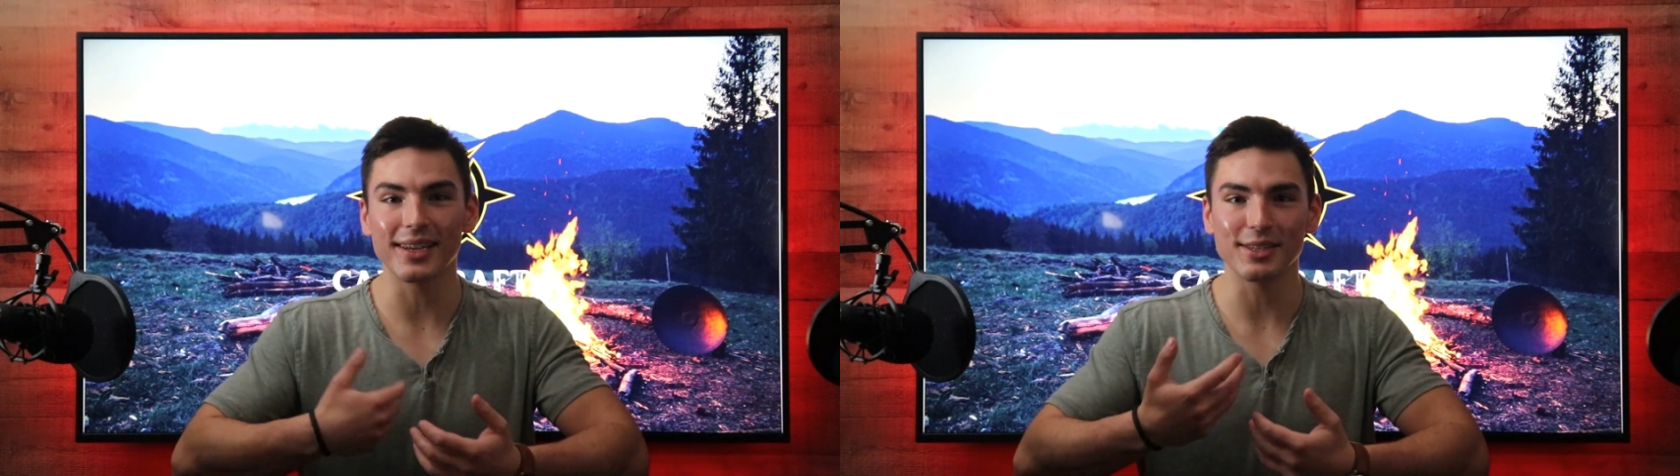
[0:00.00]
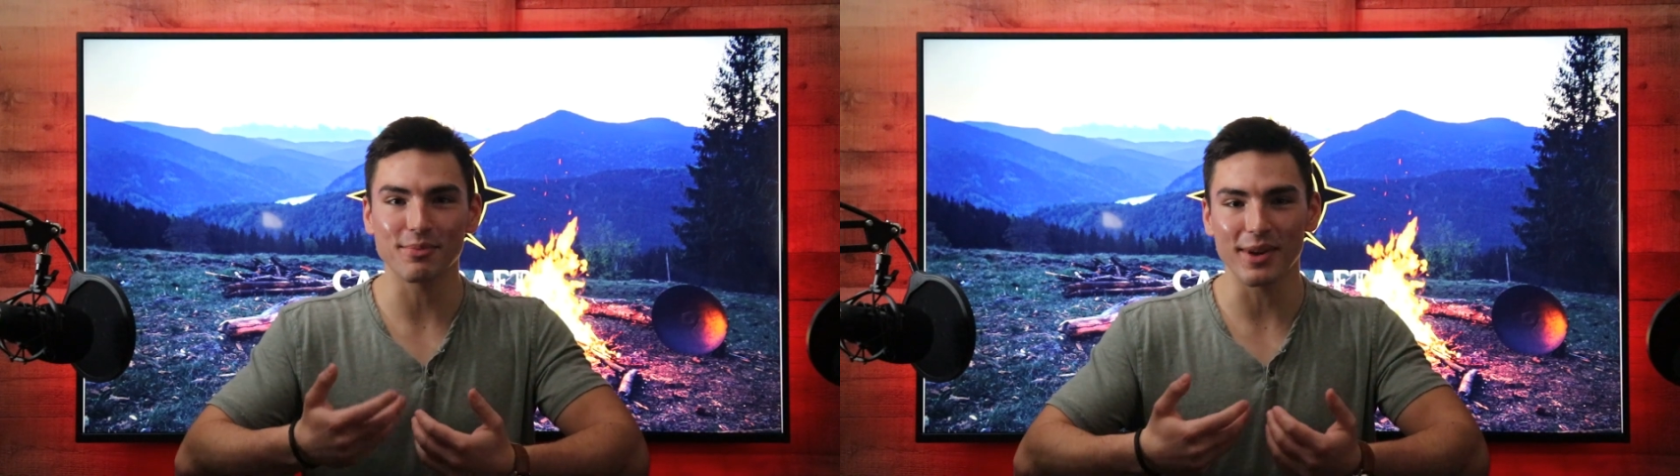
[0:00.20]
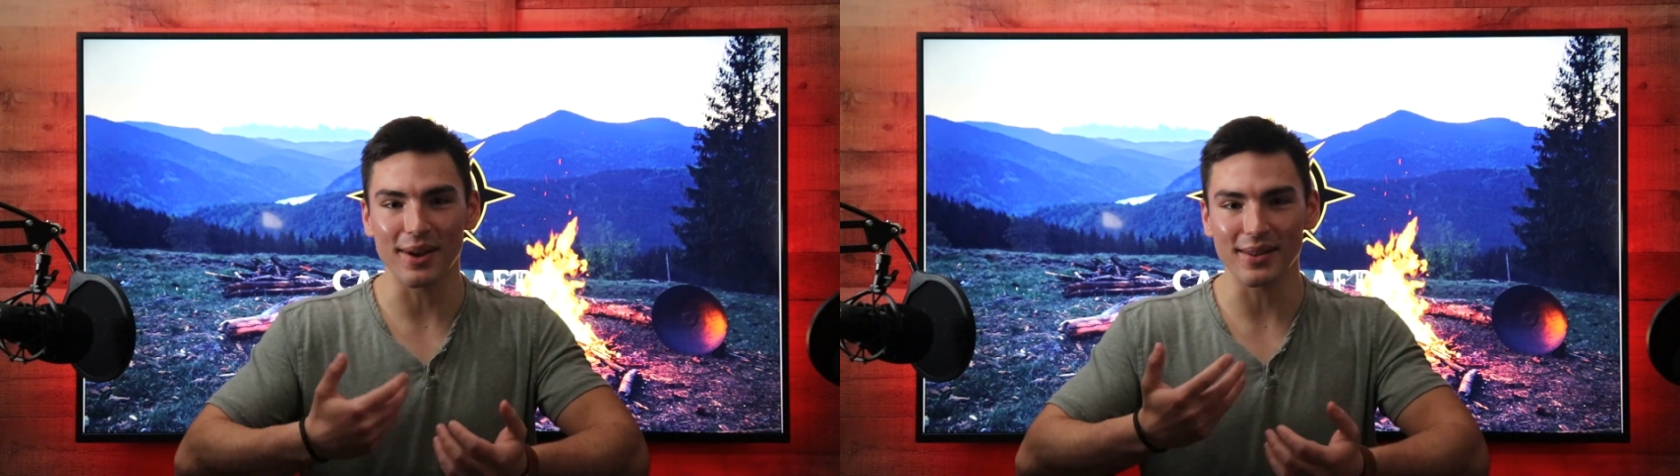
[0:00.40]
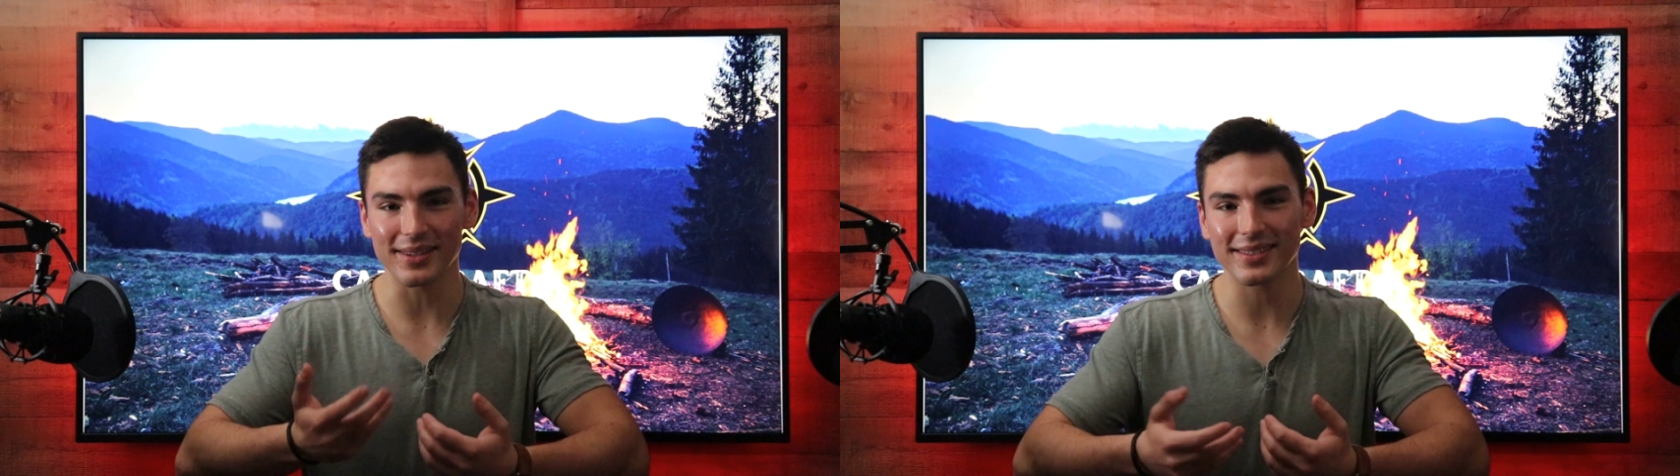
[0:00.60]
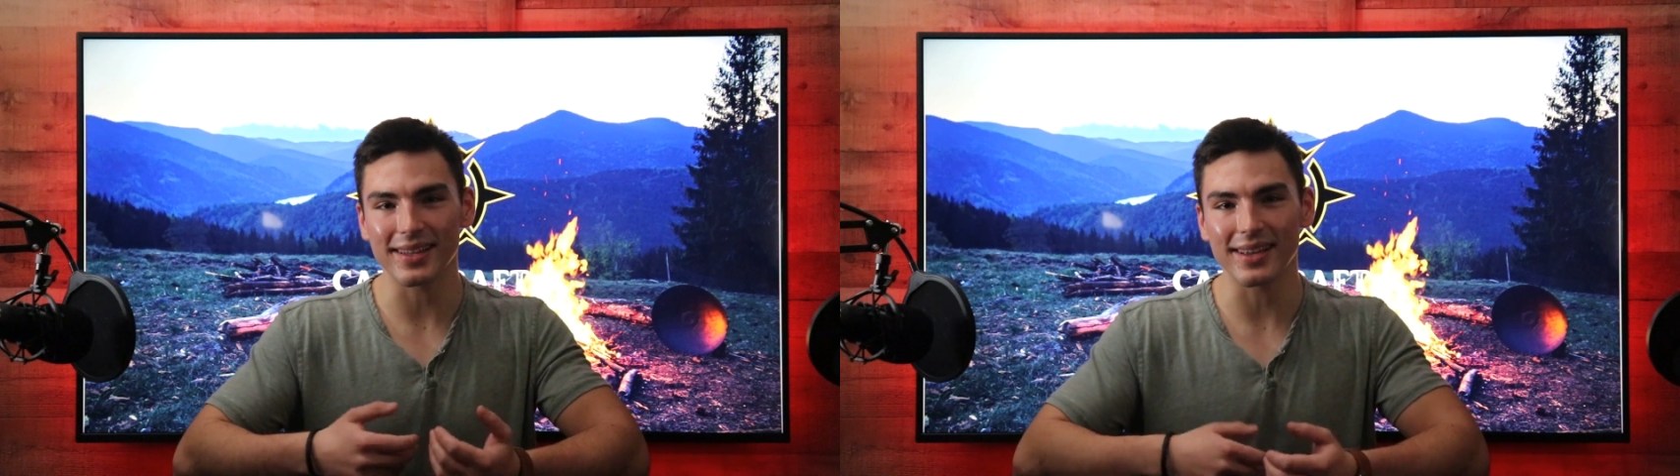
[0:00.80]
teach me all
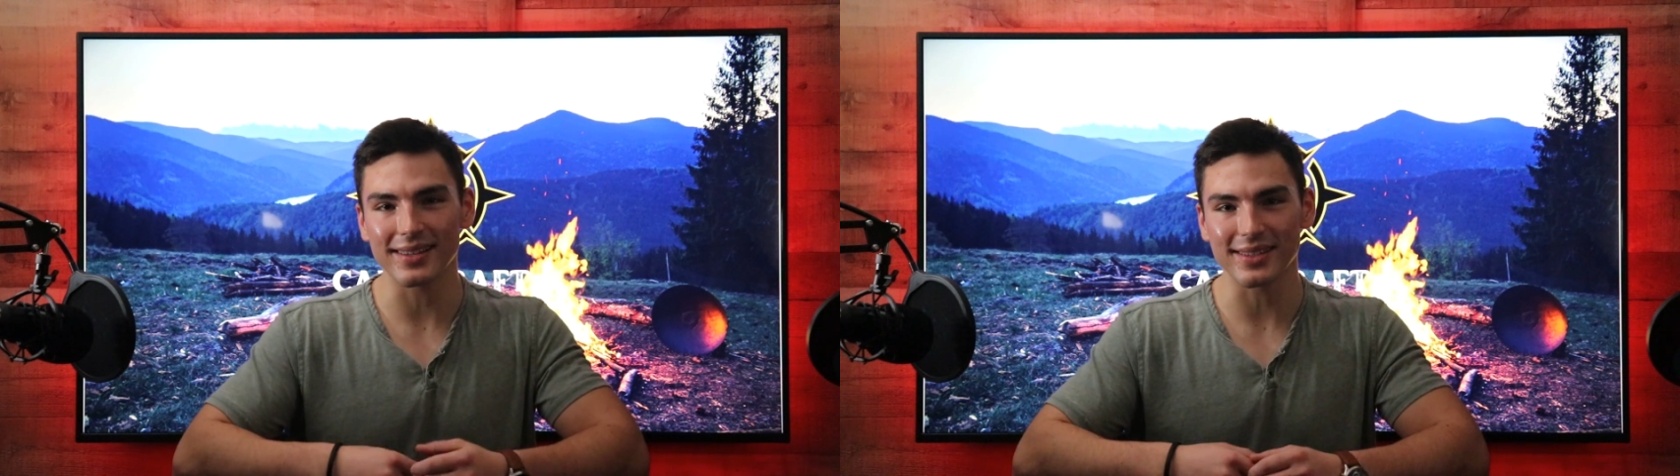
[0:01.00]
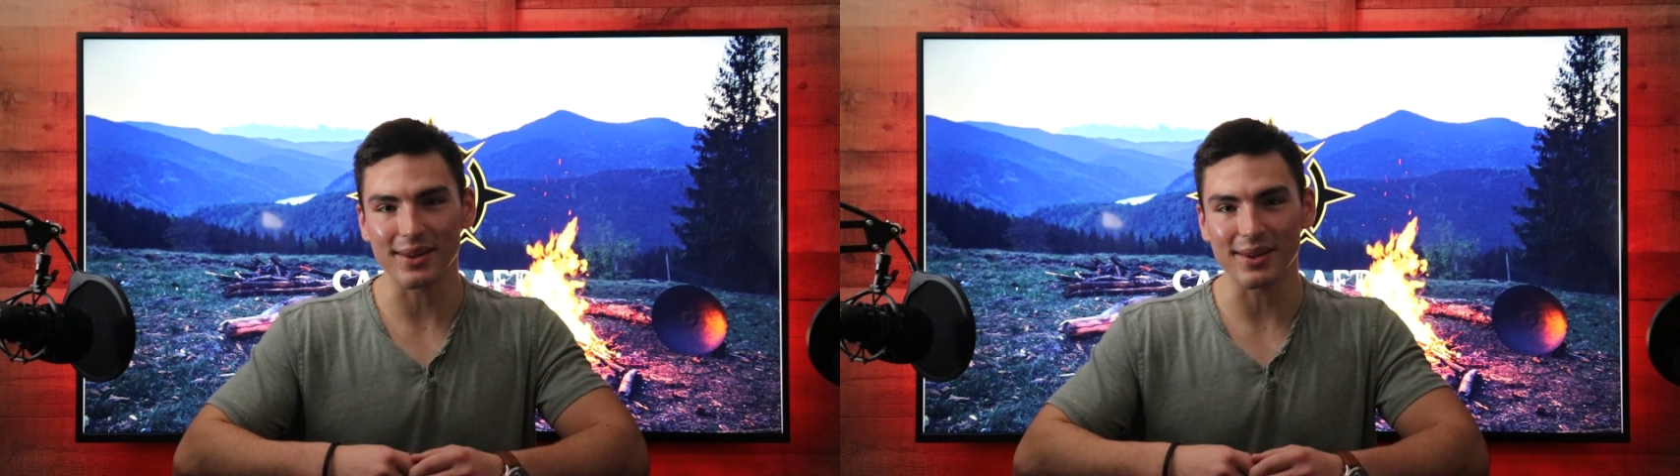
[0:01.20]
these things